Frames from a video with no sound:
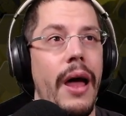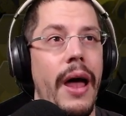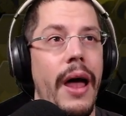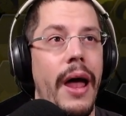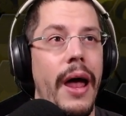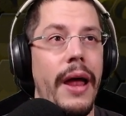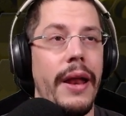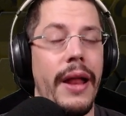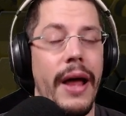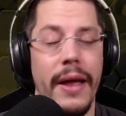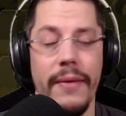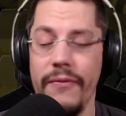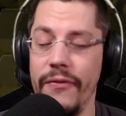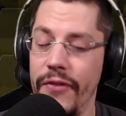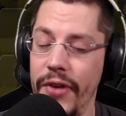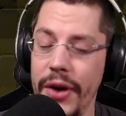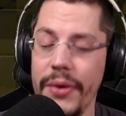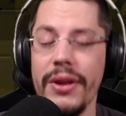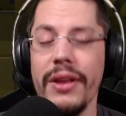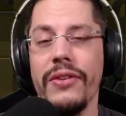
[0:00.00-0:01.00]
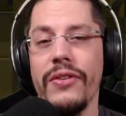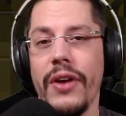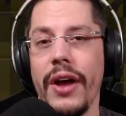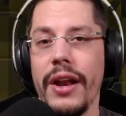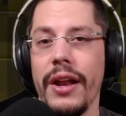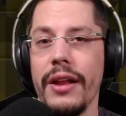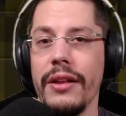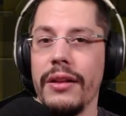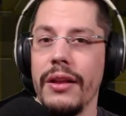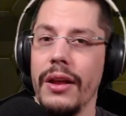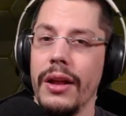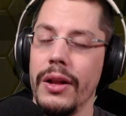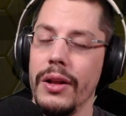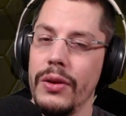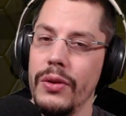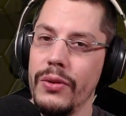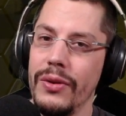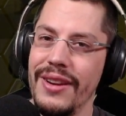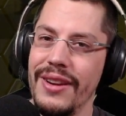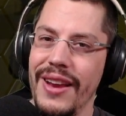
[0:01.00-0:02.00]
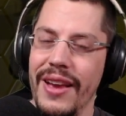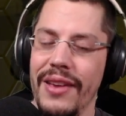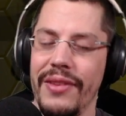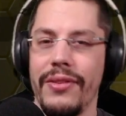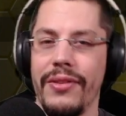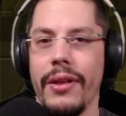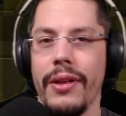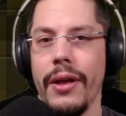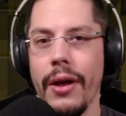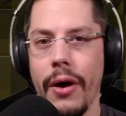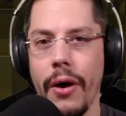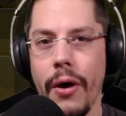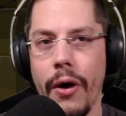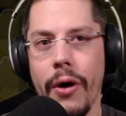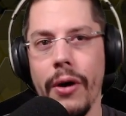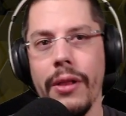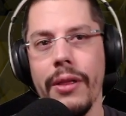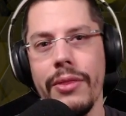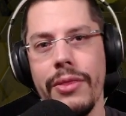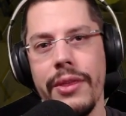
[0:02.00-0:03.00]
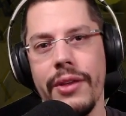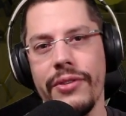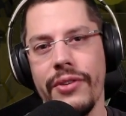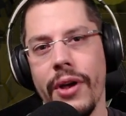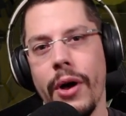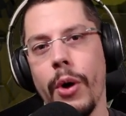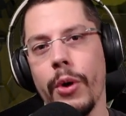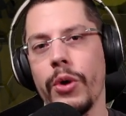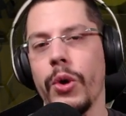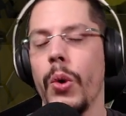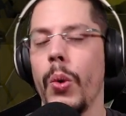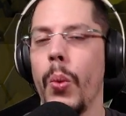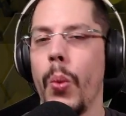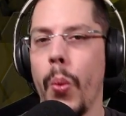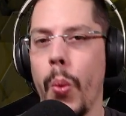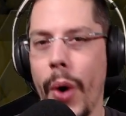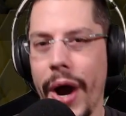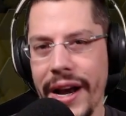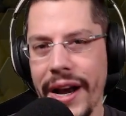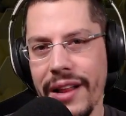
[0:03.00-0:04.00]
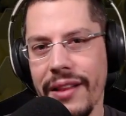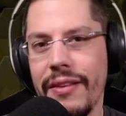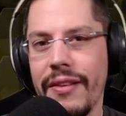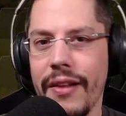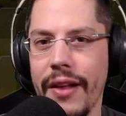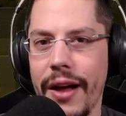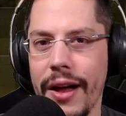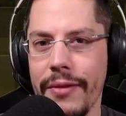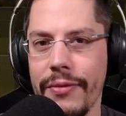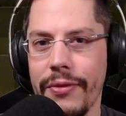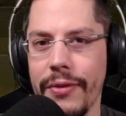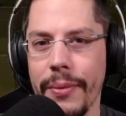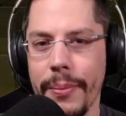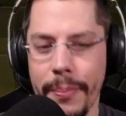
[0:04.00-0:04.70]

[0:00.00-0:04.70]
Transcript: And I'm very excited to test all this out when it's live.